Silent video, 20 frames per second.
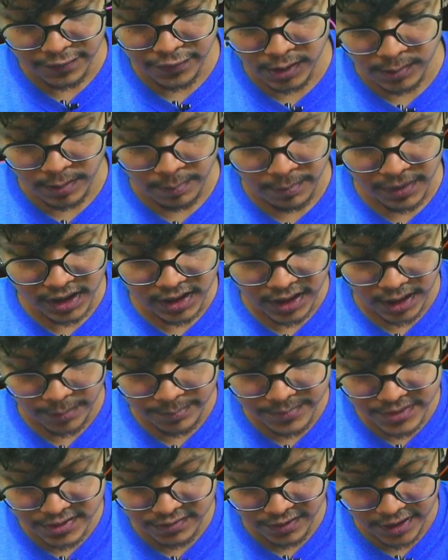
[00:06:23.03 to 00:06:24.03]
remembered,
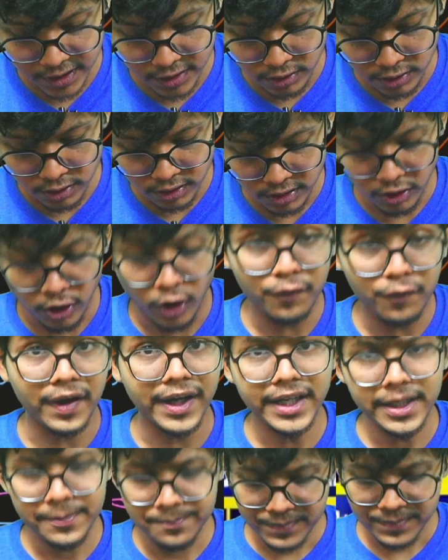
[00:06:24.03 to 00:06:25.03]
nums 1 of
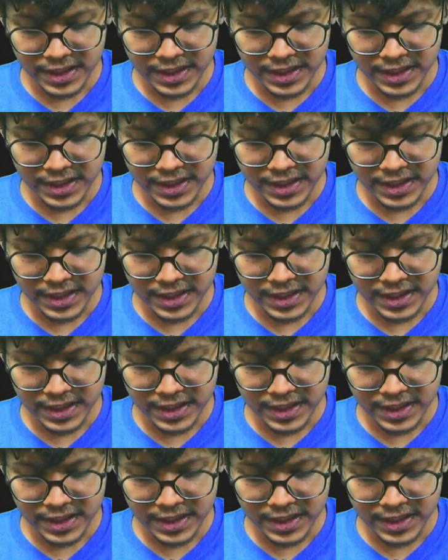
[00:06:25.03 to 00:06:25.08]
I.